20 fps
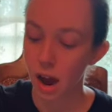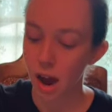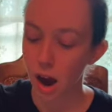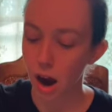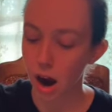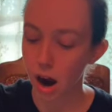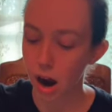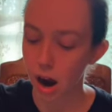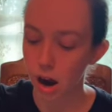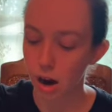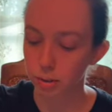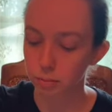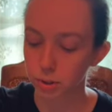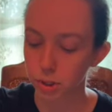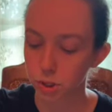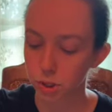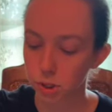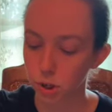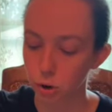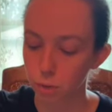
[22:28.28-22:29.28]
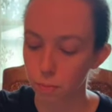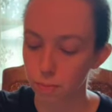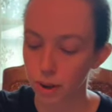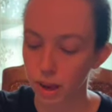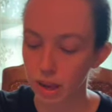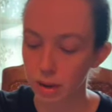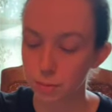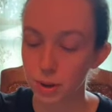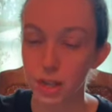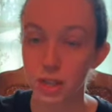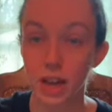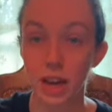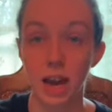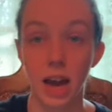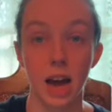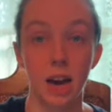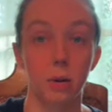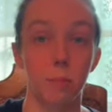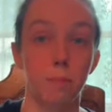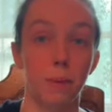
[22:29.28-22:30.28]
Um, so maybe they
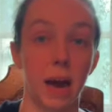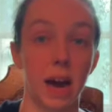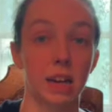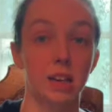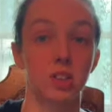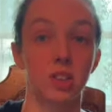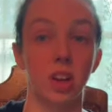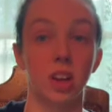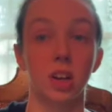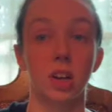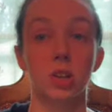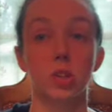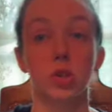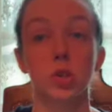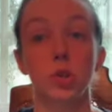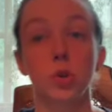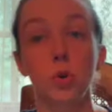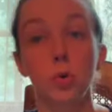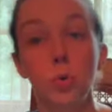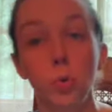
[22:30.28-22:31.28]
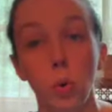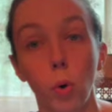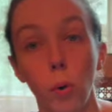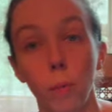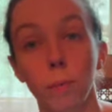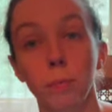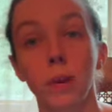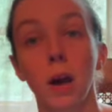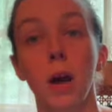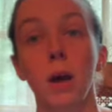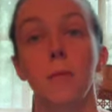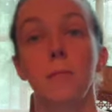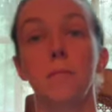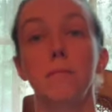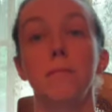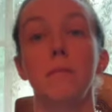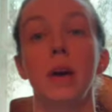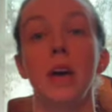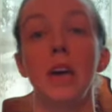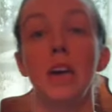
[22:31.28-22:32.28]
had a bad day at school.
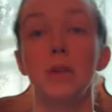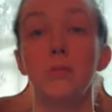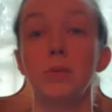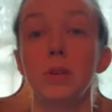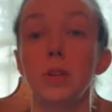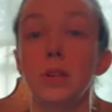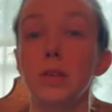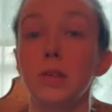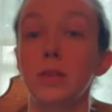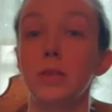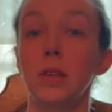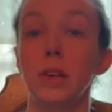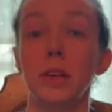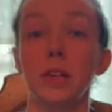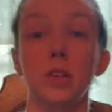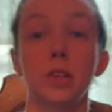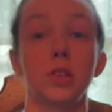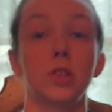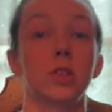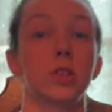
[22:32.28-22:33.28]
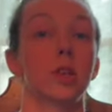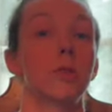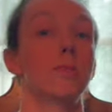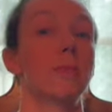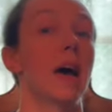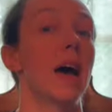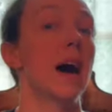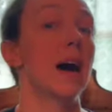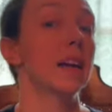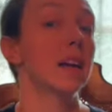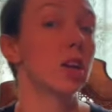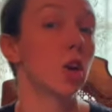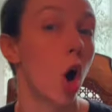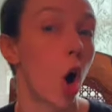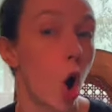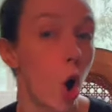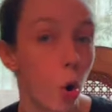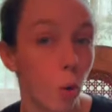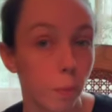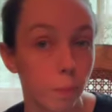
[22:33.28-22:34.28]
Maybe things are bad at
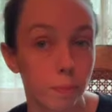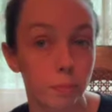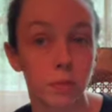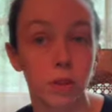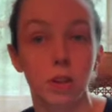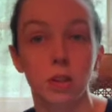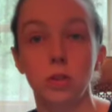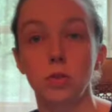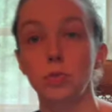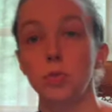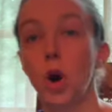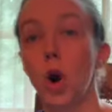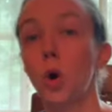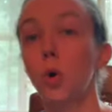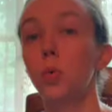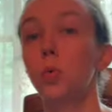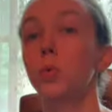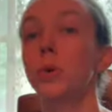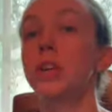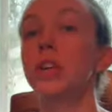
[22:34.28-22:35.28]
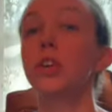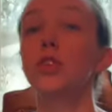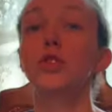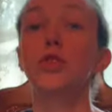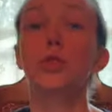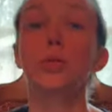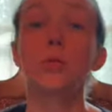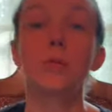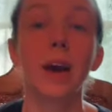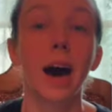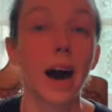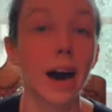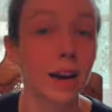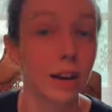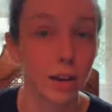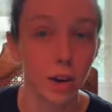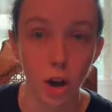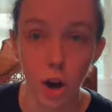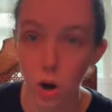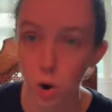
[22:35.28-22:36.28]
home. You know, we do not
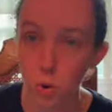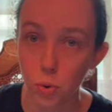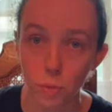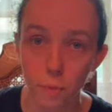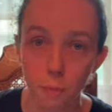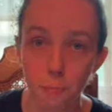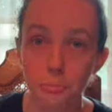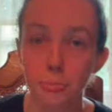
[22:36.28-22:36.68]
know.